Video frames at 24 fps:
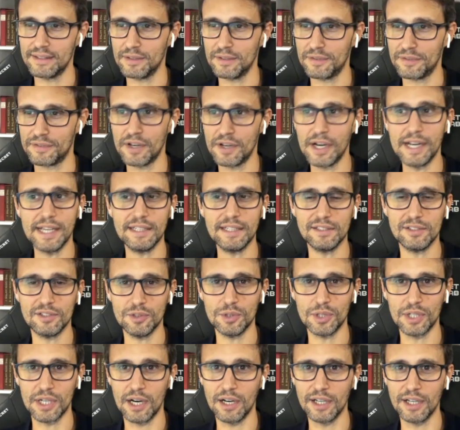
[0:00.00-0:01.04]
phrase
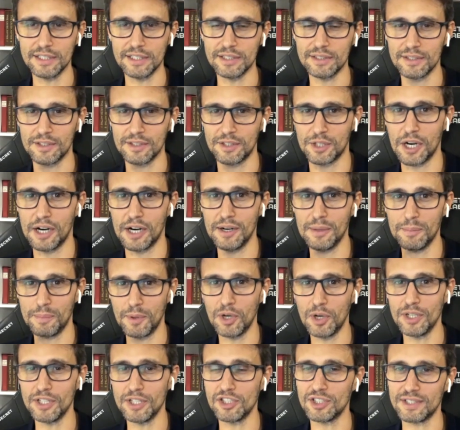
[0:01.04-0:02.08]
you can't
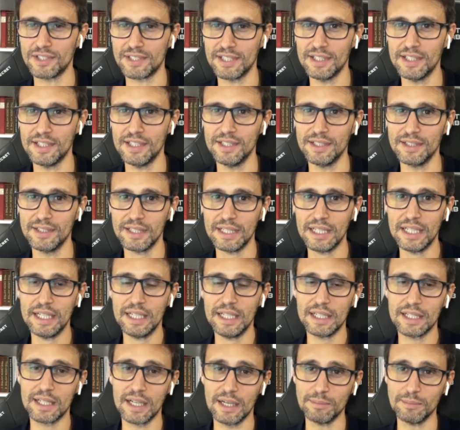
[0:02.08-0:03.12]
polish a turd
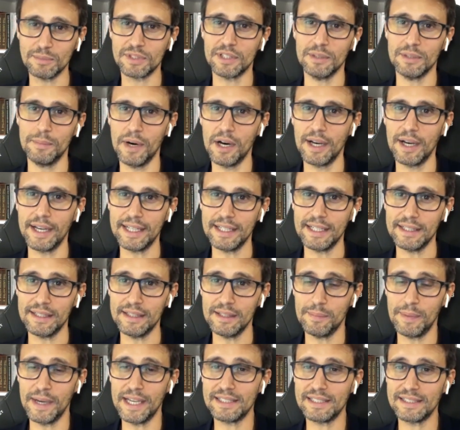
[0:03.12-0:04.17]
comes to mind in the
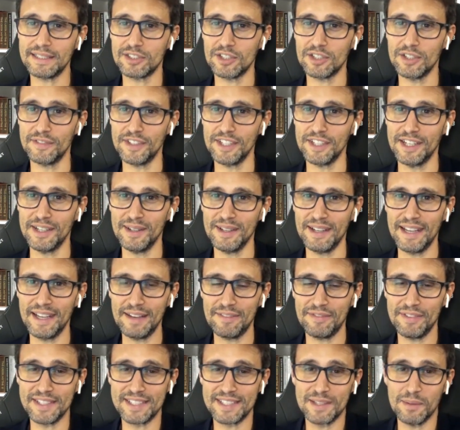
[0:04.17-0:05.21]
basis of, you know,
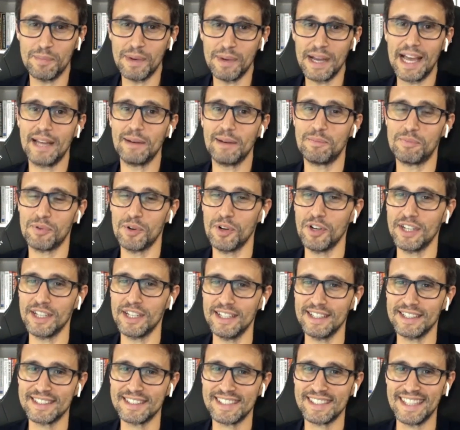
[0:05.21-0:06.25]
if it's a bad
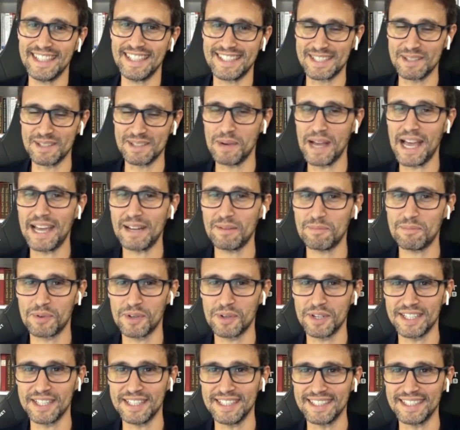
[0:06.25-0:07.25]
product, it's a bad product.